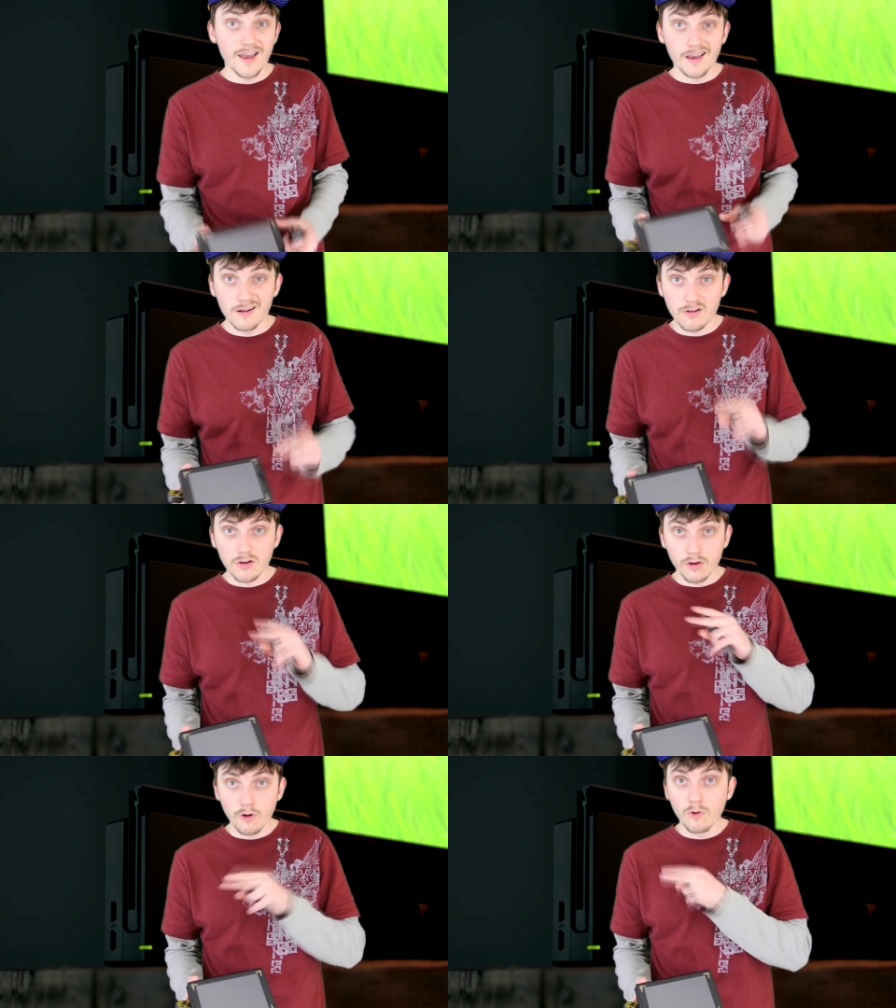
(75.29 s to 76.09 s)
And
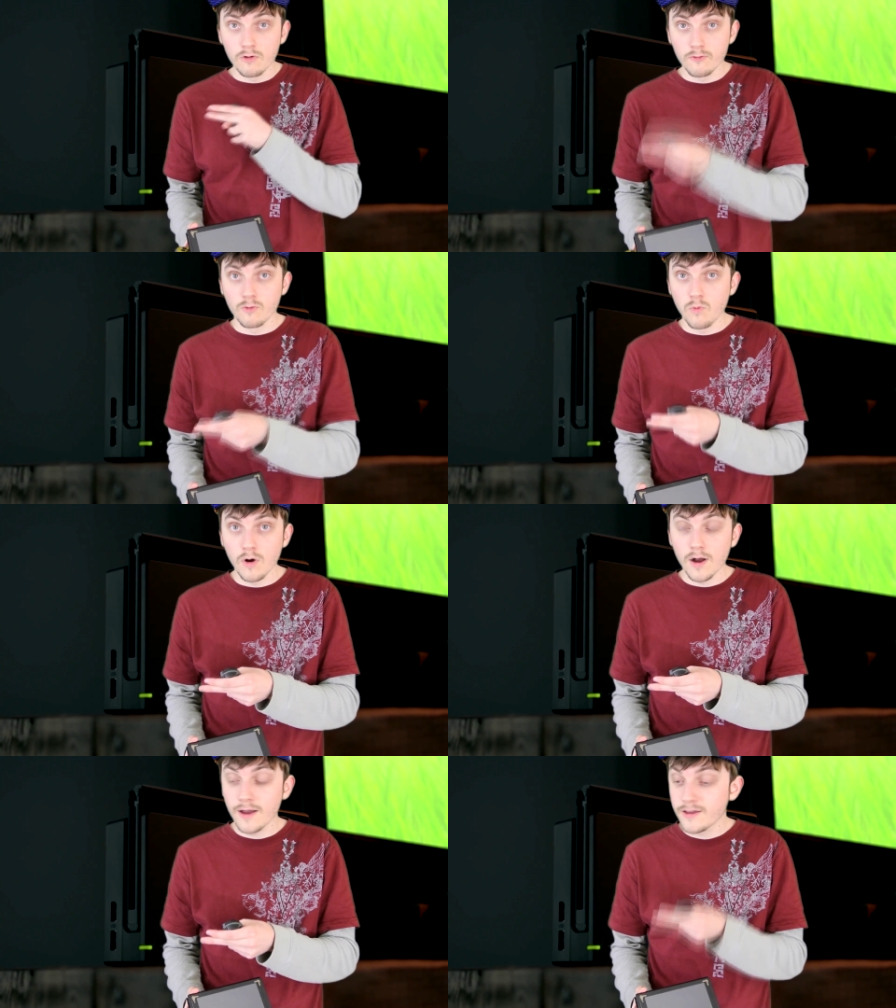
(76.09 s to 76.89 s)
I'll go over
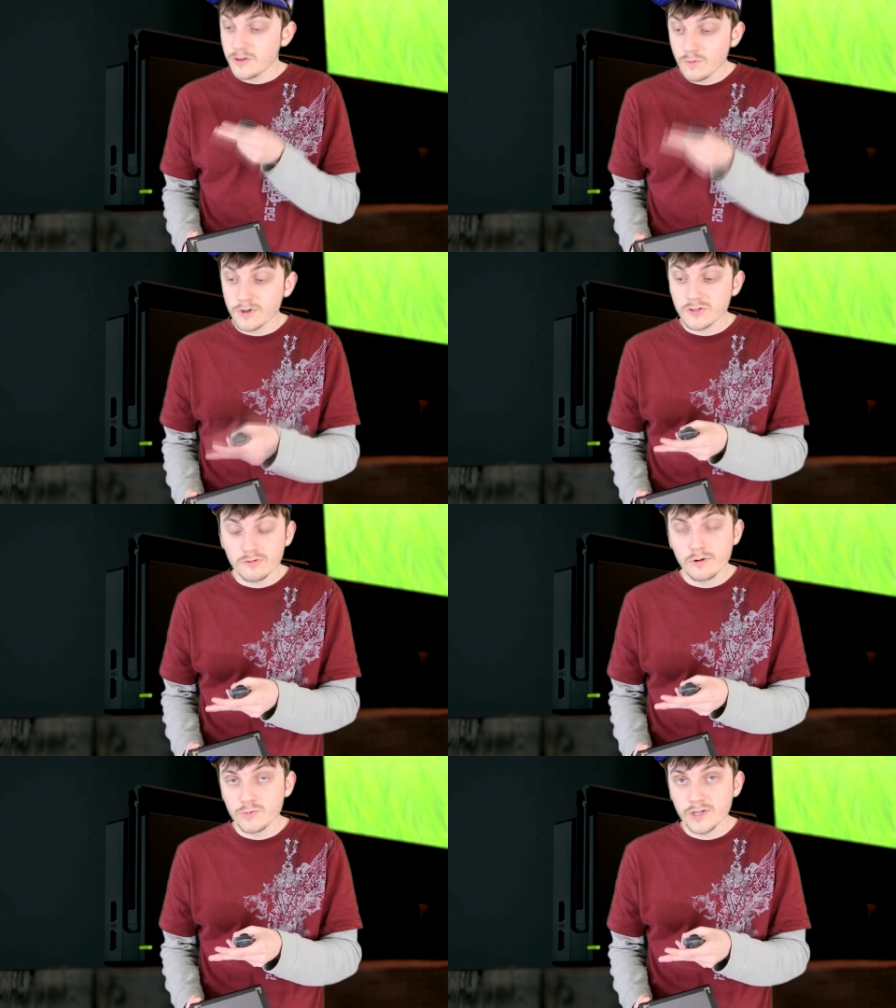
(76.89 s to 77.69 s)
why you want a
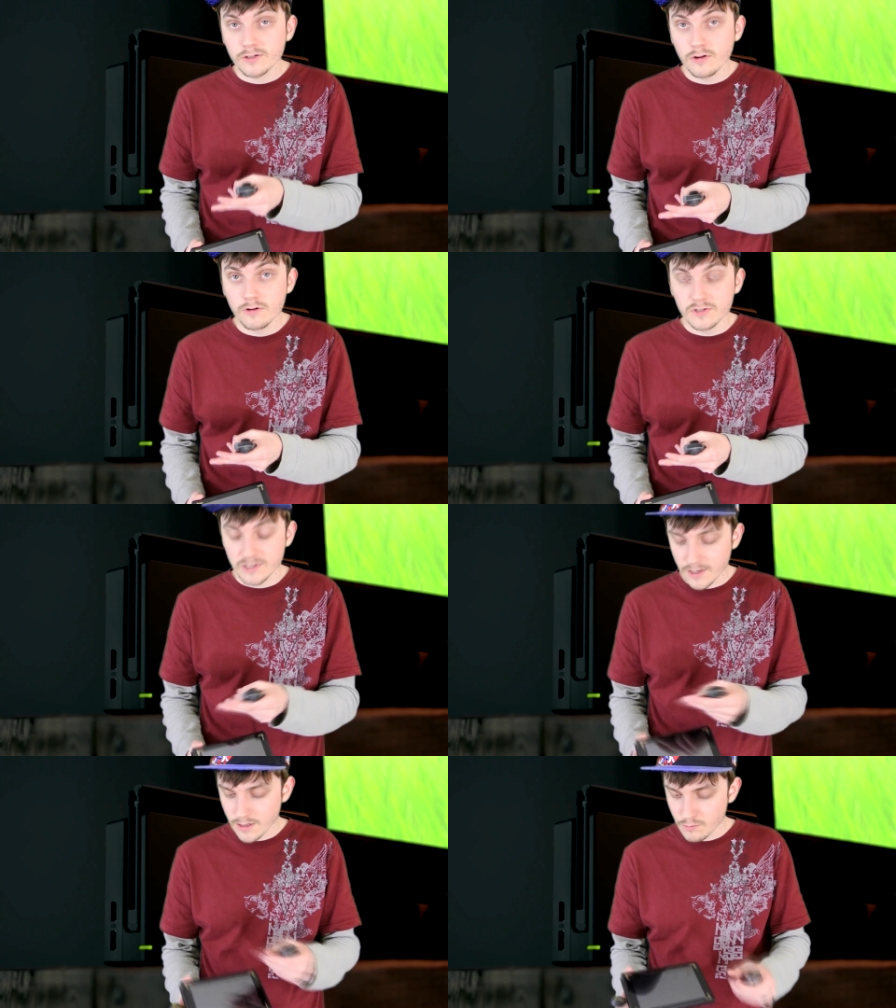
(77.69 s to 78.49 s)
screen protector here in a
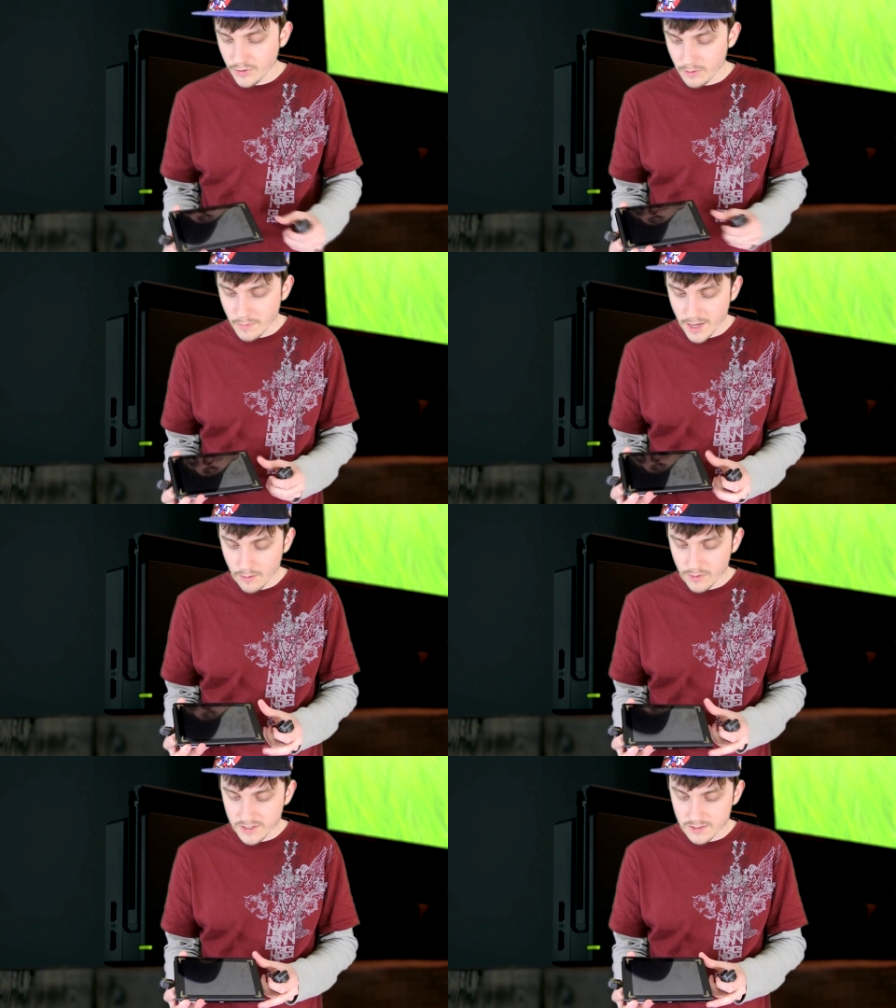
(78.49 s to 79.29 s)
second, but the
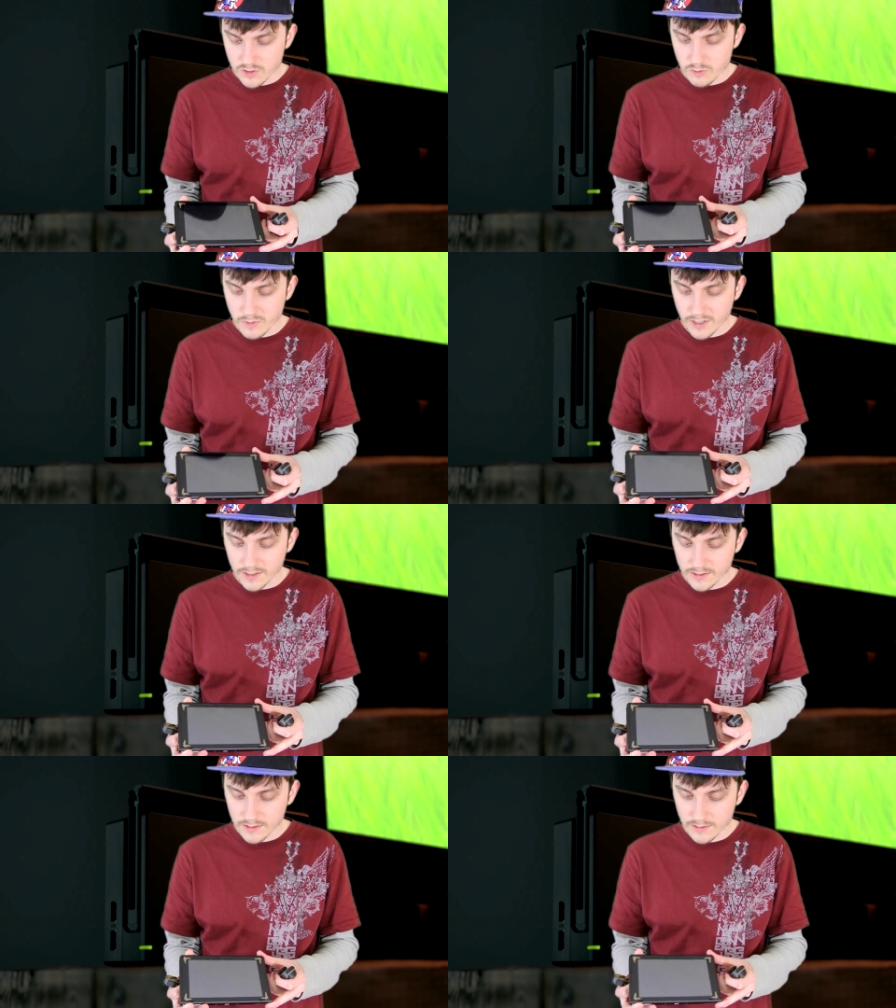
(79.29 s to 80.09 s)
main reason is just
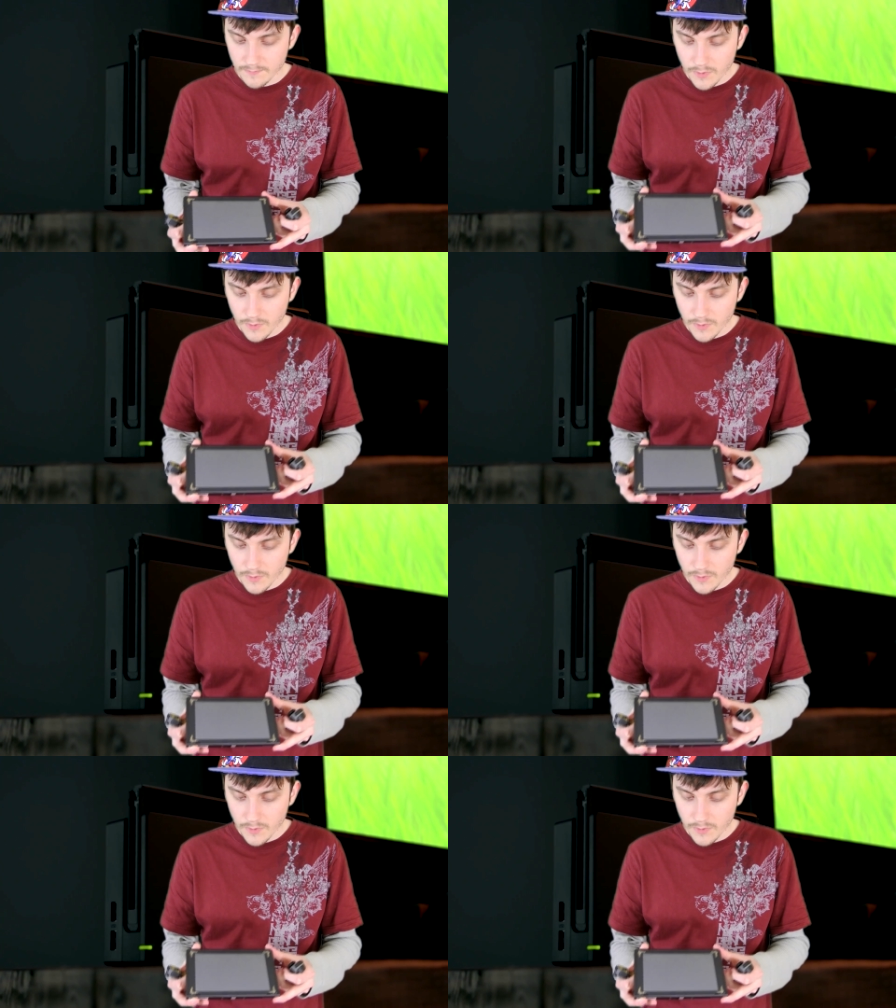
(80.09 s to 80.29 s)
because,